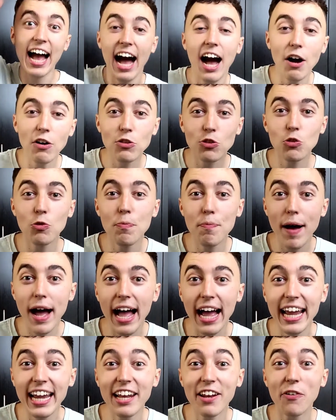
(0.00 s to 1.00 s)
How to
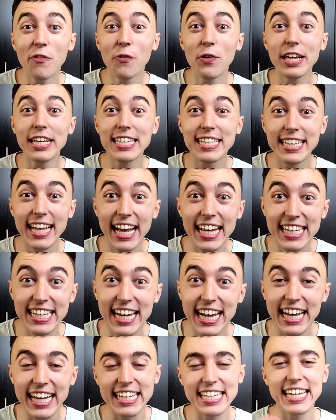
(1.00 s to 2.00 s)
mine with
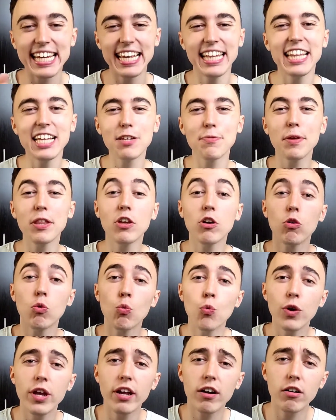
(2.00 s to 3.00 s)
NiceHash. In this video,
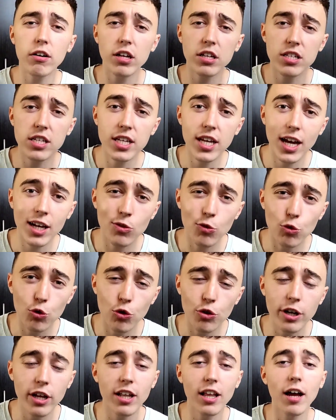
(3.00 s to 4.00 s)
we are gonna see a
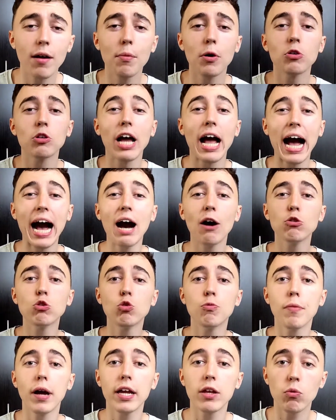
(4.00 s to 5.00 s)
tutorial about how
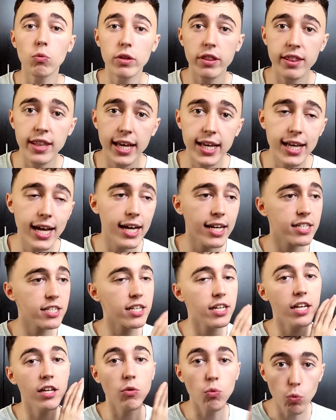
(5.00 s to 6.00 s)
to mine with
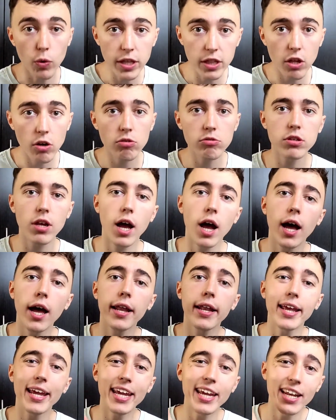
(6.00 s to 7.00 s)
NiceHash in Windows
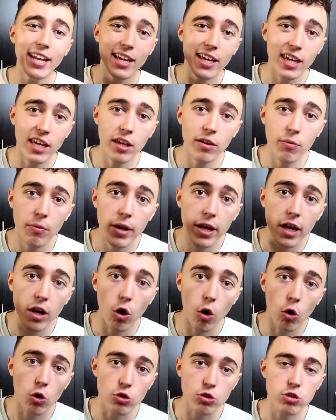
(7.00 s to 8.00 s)
and in
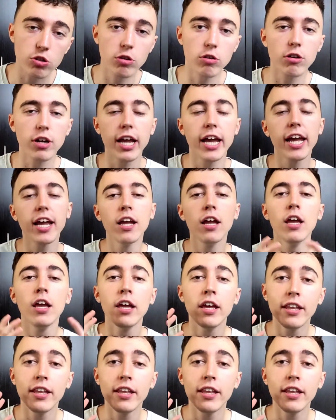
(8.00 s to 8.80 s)
HiveOS, okay?